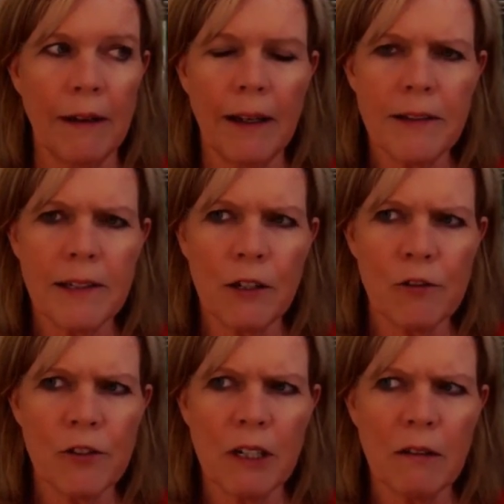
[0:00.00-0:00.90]
That's
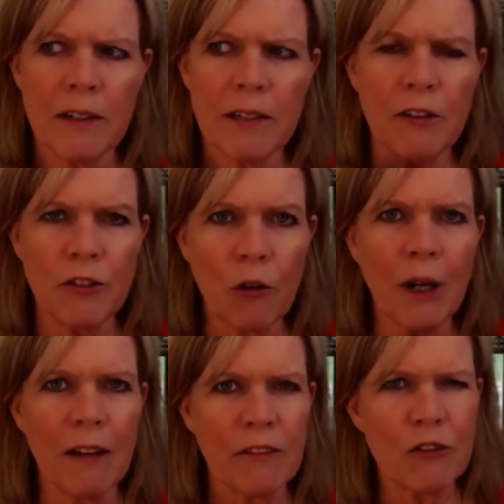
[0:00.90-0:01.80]
interesting because
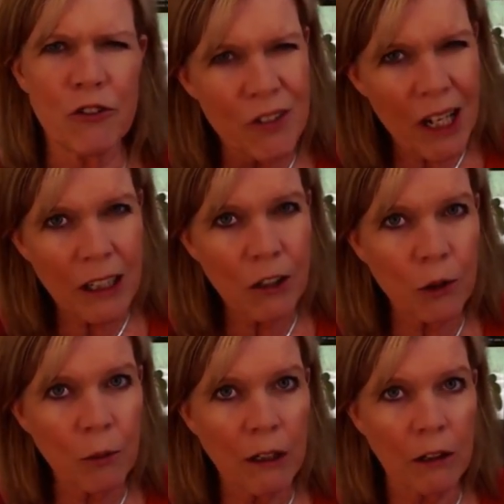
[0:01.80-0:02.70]
there's nothing on the
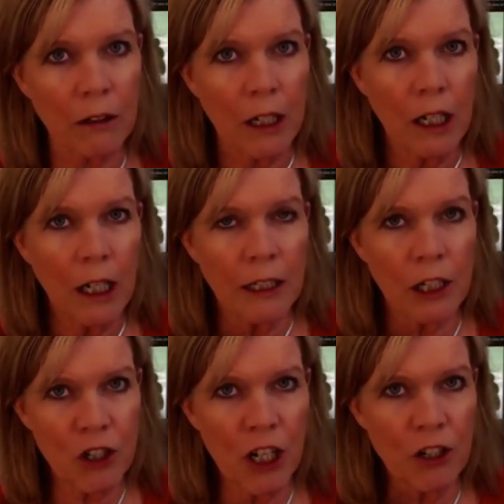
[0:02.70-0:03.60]
record that
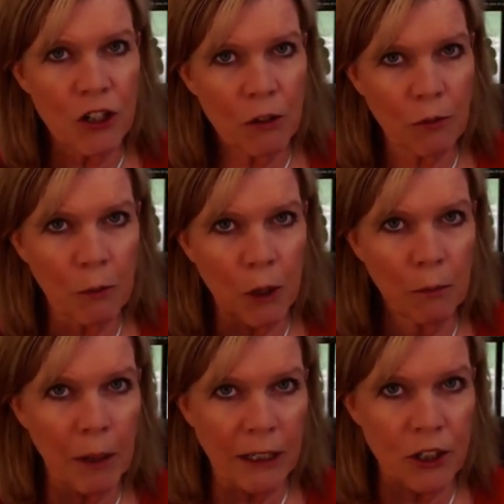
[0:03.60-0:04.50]
changed it from
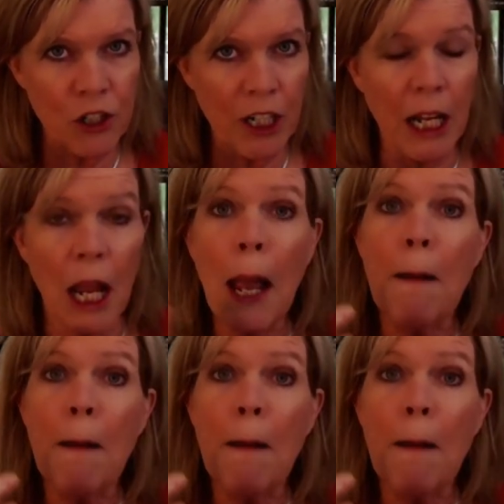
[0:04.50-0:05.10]
Martin back to Janet.